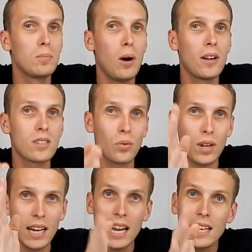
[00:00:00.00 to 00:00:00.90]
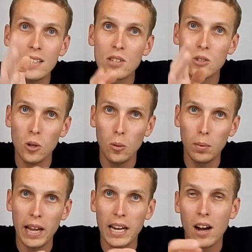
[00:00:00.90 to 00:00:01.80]
D printed bot, so if we hit his
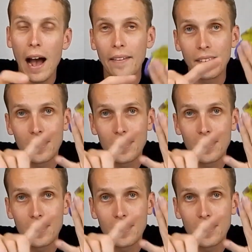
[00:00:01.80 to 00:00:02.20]
saw blade,